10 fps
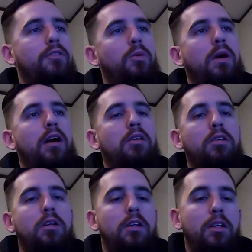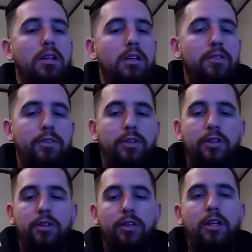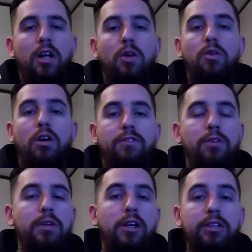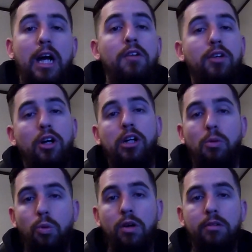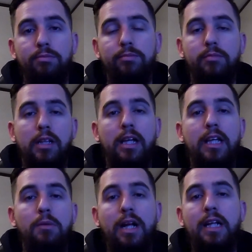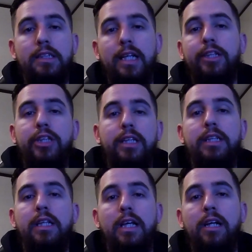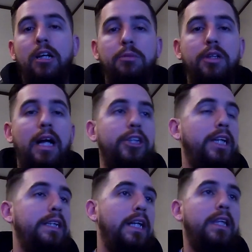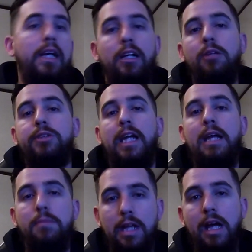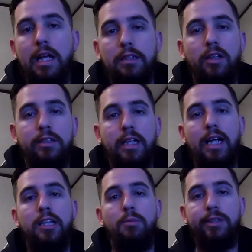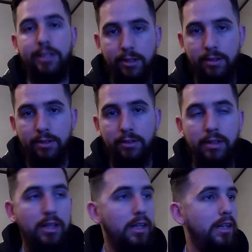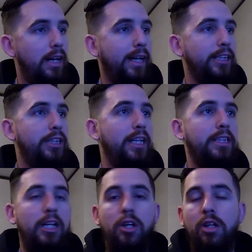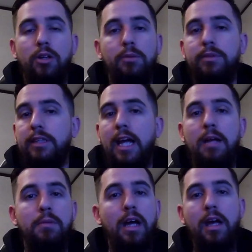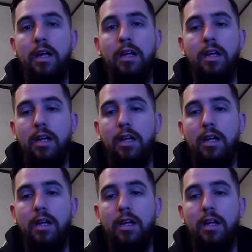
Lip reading: for a while, for a few years, however long I want. And then when I decide to change that thing up, dude, I can change that thing up same day, as long as I got the material. I can change that color up same day.